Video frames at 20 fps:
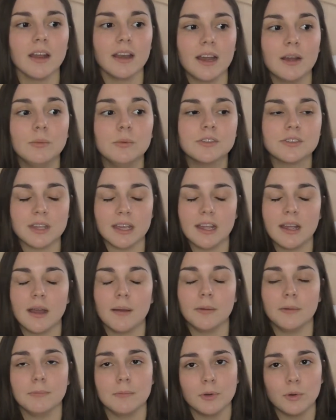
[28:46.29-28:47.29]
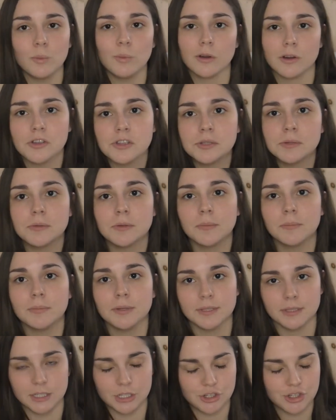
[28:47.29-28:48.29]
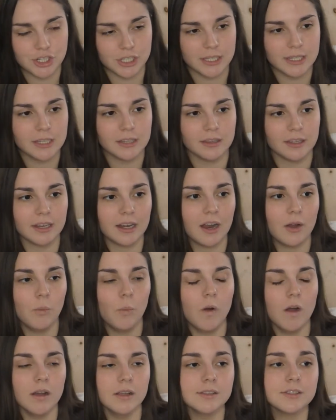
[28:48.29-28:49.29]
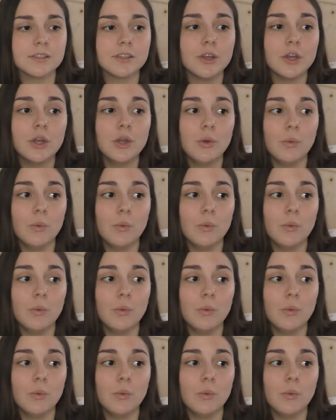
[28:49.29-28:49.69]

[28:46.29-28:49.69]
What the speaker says: And I will say I'm in a worse position than I was